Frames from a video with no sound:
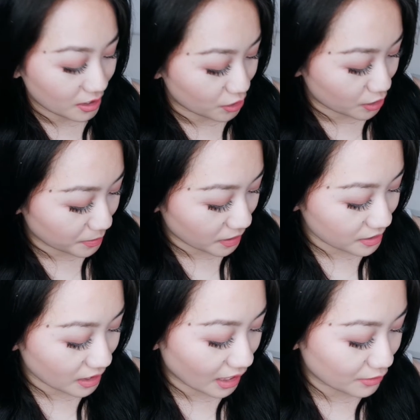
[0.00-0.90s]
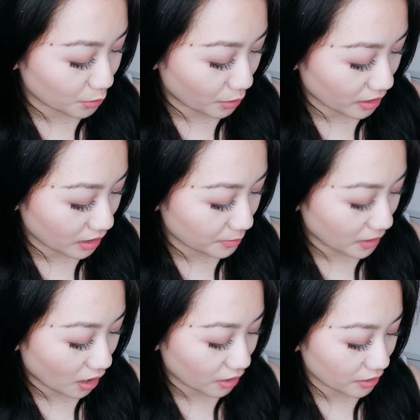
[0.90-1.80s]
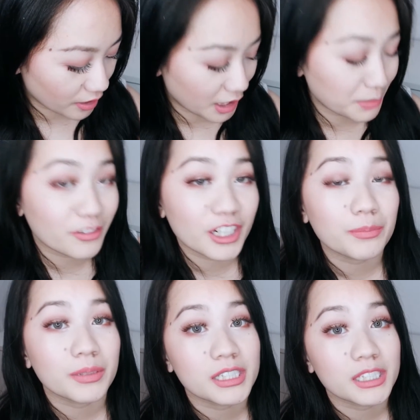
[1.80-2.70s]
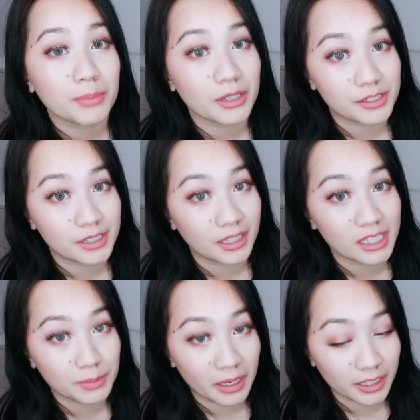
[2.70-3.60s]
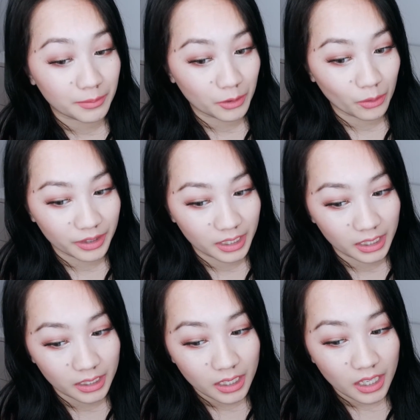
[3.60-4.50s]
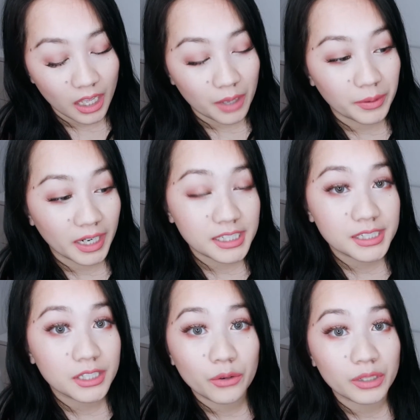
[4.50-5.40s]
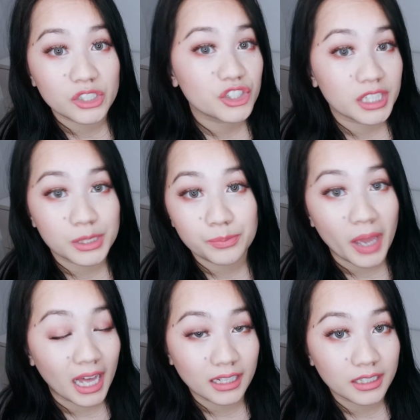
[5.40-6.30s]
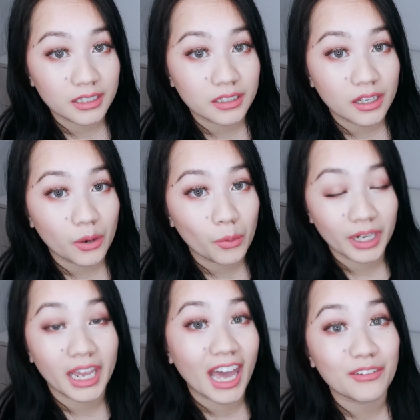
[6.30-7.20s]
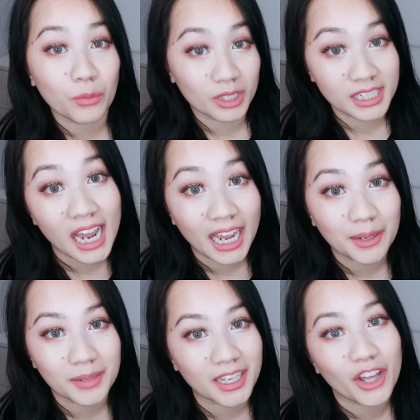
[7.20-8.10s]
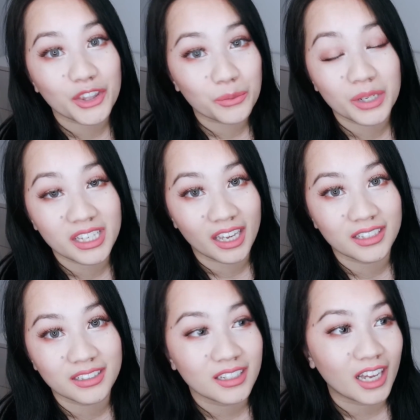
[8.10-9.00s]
Just because I have to work a little bit harder, and I'm a very busy person, that's probably number one thing. But I still reach this palette when I have more time, like on the weekend.